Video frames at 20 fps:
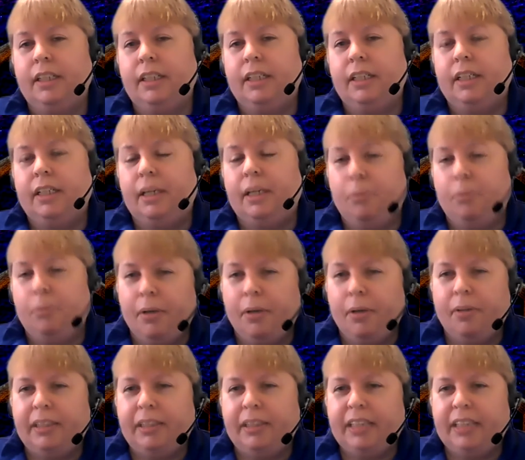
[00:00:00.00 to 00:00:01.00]
In
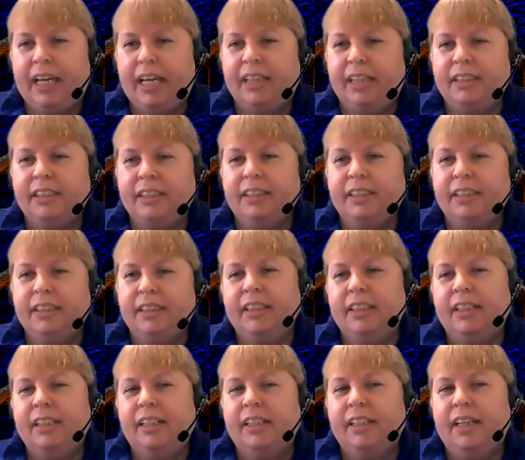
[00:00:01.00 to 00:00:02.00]
Mary's case,
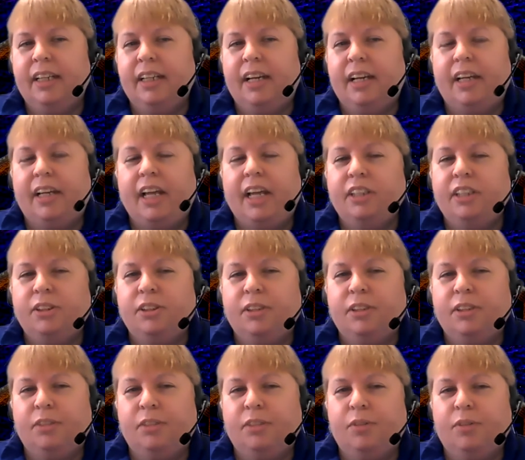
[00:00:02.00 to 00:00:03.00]
an angel
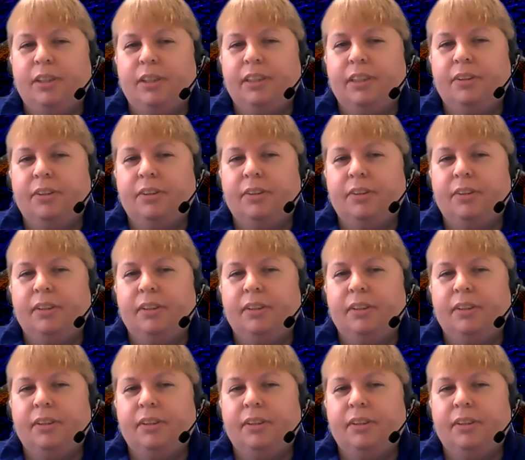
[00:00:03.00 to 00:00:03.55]
confronted her.